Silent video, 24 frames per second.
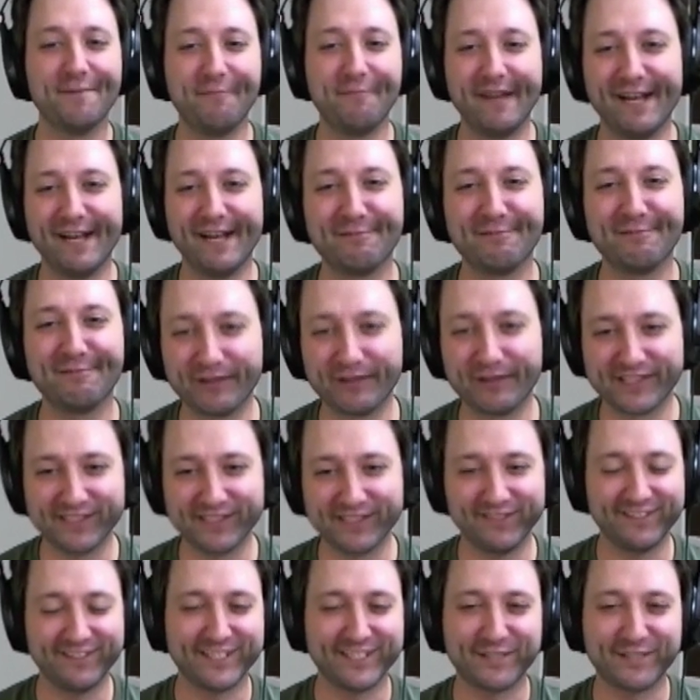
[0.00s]
my own
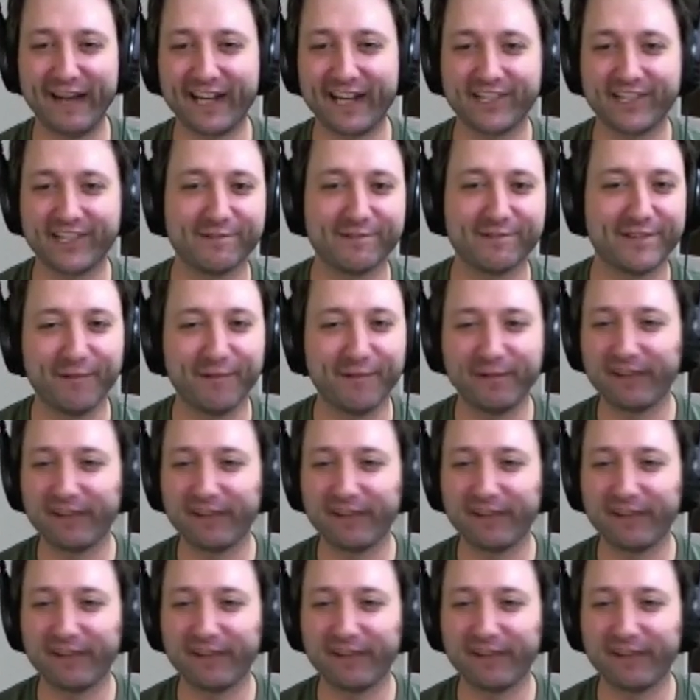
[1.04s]
personal interactions with all my